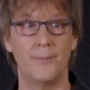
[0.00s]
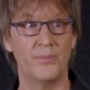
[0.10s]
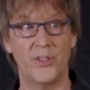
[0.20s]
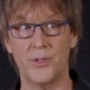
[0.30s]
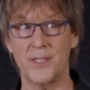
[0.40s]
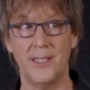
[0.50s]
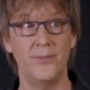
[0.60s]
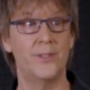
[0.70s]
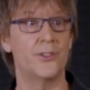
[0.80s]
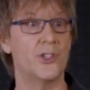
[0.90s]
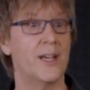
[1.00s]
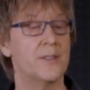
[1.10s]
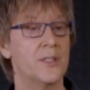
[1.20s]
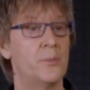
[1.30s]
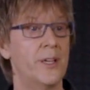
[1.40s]
There's even a
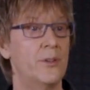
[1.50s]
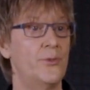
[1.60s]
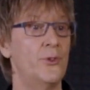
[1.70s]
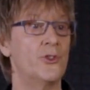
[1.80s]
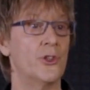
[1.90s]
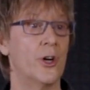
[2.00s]
chance to bring in future